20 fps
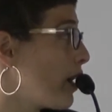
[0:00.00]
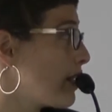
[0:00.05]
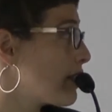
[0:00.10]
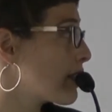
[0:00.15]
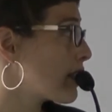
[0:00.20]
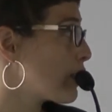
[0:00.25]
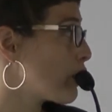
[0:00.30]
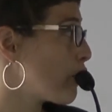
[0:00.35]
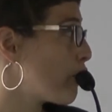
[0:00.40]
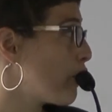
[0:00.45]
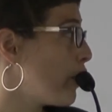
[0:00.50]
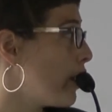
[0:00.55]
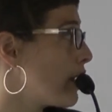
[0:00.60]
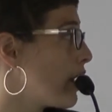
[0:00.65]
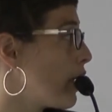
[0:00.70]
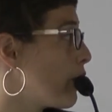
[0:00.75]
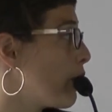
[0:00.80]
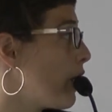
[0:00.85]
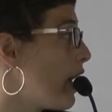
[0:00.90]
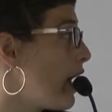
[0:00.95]
1
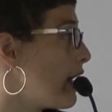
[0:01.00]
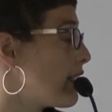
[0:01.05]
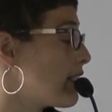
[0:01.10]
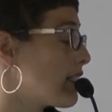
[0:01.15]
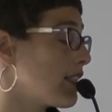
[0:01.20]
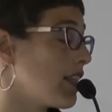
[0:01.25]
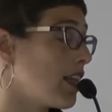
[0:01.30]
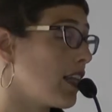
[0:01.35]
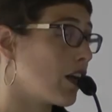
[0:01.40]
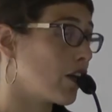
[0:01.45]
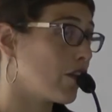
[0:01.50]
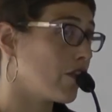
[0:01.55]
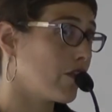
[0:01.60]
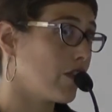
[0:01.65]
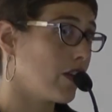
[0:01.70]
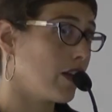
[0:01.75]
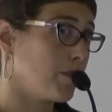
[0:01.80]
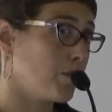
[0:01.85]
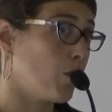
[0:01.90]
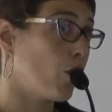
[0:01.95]
schizophrenia, who has a lot
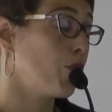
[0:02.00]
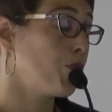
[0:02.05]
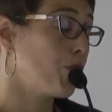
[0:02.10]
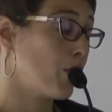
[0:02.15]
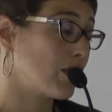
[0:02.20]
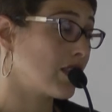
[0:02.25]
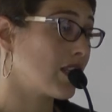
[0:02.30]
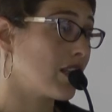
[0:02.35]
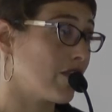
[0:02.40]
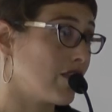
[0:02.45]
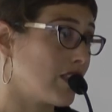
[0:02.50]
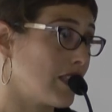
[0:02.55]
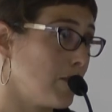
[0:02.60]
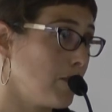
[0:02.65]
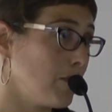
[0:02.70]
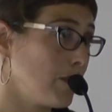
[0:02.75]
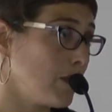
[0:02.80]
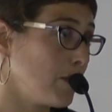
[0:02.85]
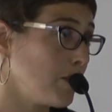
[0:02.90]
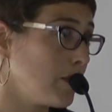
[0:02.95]
of more positive
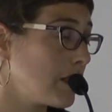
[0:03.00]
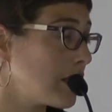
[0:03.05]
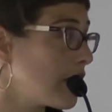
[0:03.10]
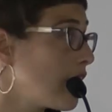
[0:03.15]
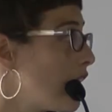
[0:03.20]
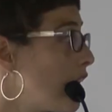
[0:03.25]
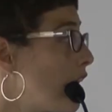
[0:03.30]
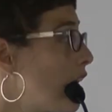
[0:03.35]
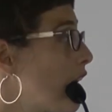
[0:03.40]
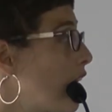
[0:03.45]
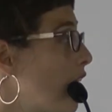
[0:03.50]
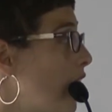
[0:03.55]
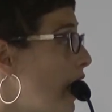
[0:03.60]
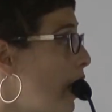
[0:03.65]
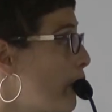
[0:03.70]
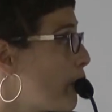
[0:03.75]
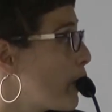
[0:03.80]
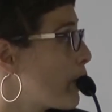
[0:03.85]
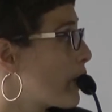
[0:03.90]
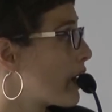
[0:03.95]
symptoms.
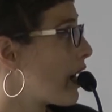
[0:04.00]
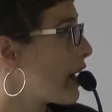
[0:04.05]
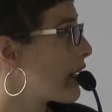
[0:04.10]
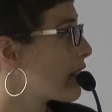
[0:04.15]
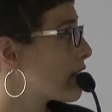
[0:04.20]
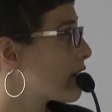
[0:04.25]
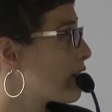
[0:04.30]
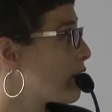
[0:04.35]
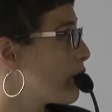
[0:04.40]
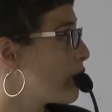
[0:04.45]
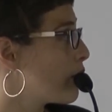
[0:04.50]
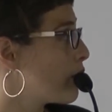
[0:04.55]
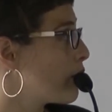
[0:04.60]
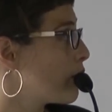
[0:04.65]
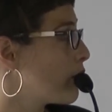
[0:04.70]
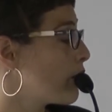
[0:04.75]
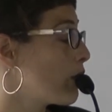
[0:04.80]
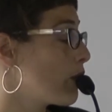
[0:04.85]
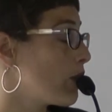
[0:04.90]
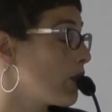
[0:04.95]
And we would like
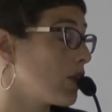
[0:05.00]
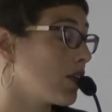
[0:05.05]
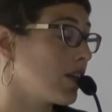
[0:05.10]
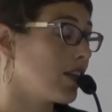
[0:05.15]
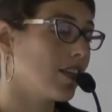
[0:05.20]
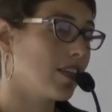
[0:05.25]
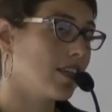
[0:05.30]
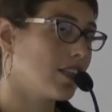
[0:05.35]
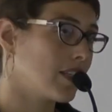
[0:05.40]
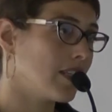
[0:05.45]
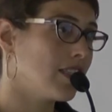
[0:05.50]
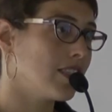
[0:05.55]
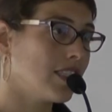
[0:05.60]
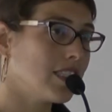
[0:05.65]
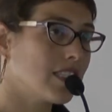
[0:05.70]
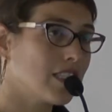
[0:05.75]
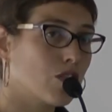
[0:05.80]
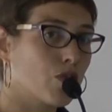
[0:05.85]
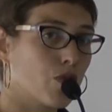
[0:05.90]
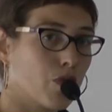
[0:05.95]
to,
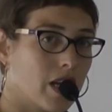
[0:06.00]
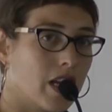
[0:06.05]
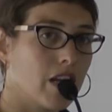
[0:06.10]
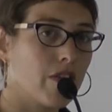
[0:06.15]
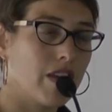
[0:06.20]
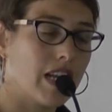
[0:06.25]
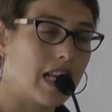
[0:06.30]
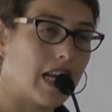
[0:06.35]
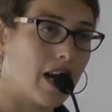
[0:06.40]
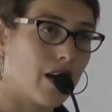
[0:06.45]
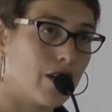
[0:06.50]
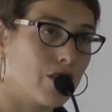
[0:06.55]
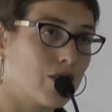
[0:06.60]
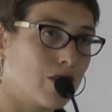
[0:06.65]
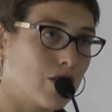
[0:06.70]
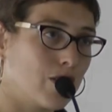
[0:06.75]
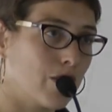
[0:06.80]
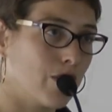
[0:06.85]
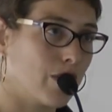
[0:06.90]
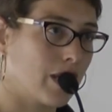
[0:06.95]
this is really, really hard
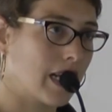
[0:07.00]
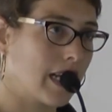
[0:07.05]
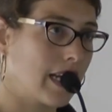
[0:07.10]
to do in